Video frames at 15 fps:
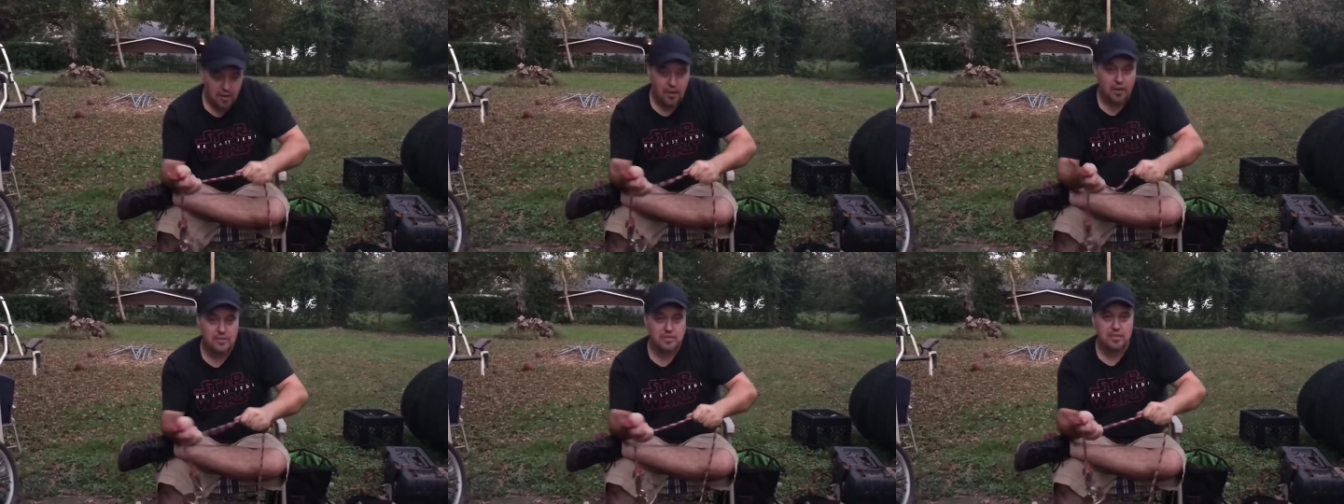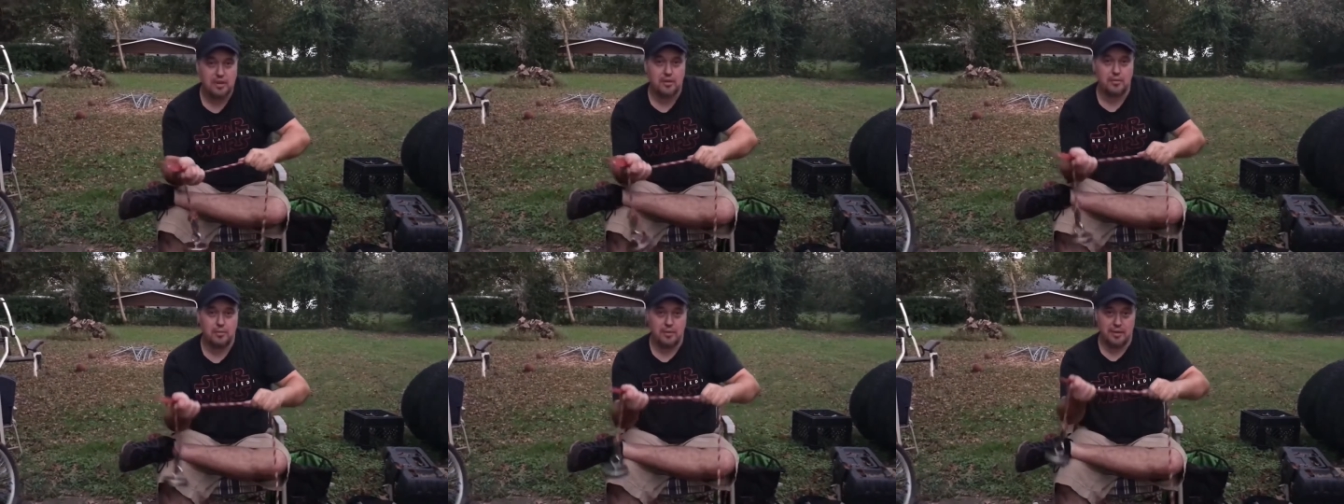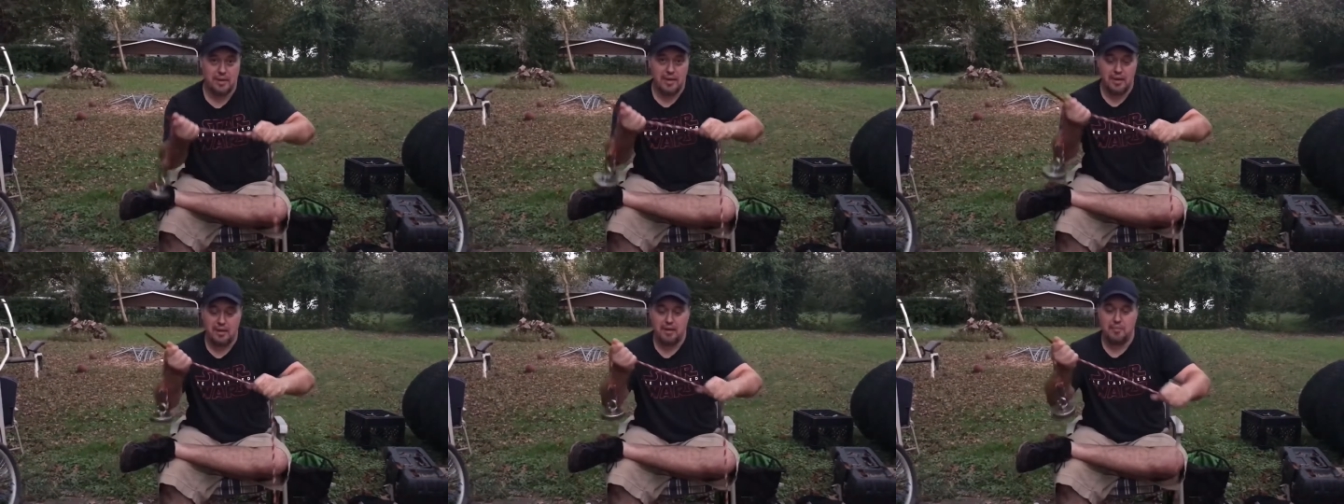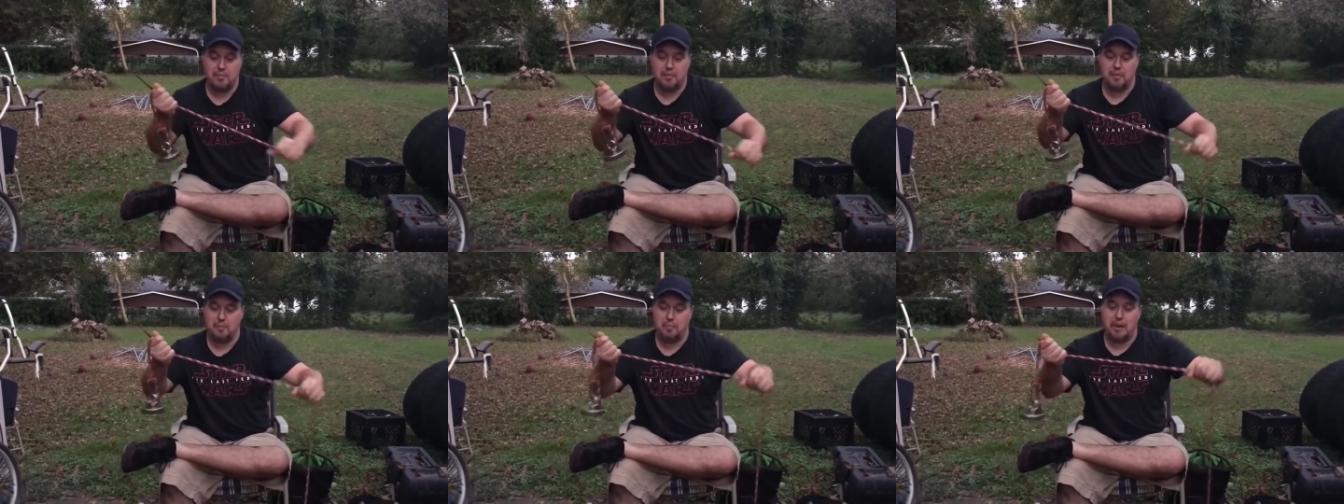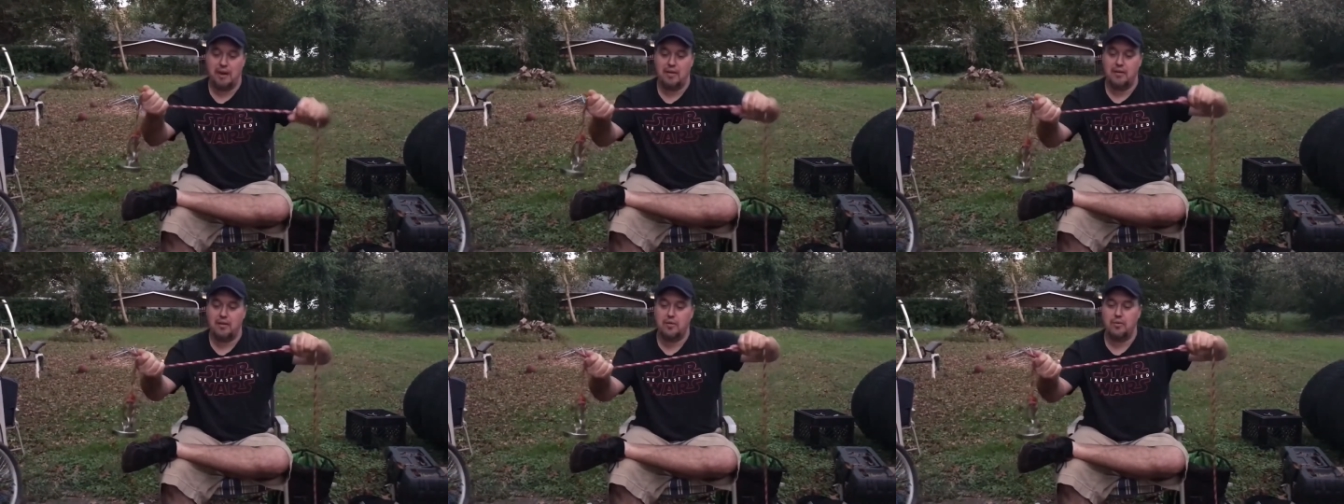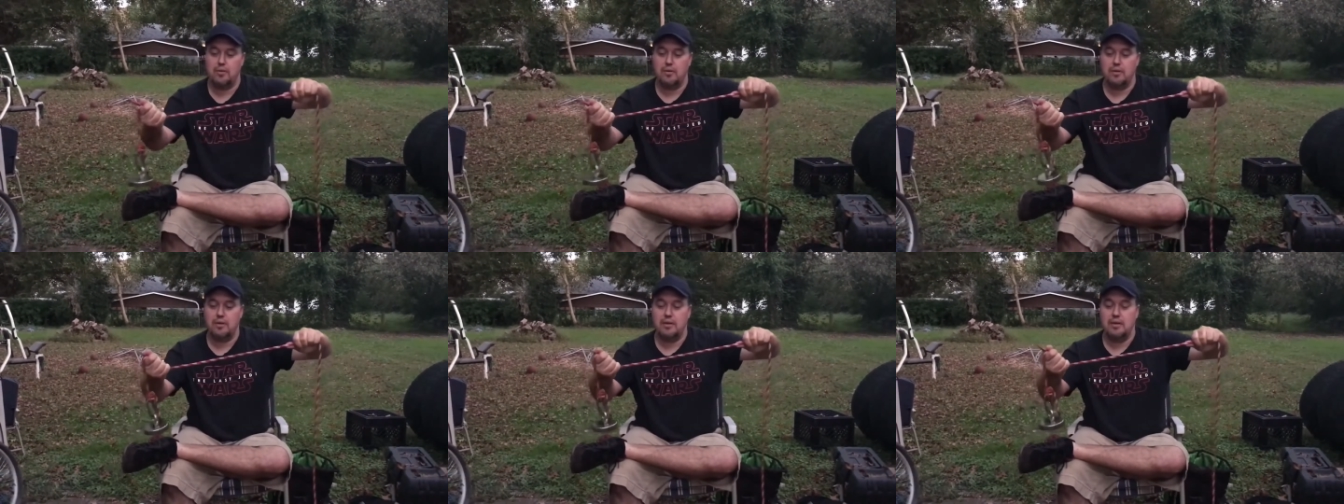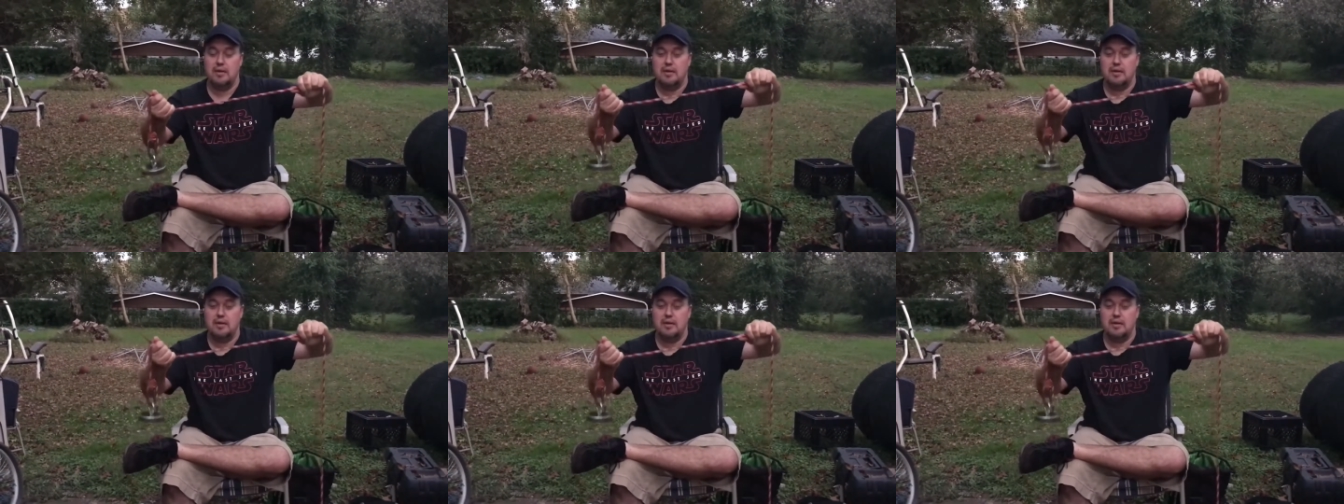Also, when getting paracord,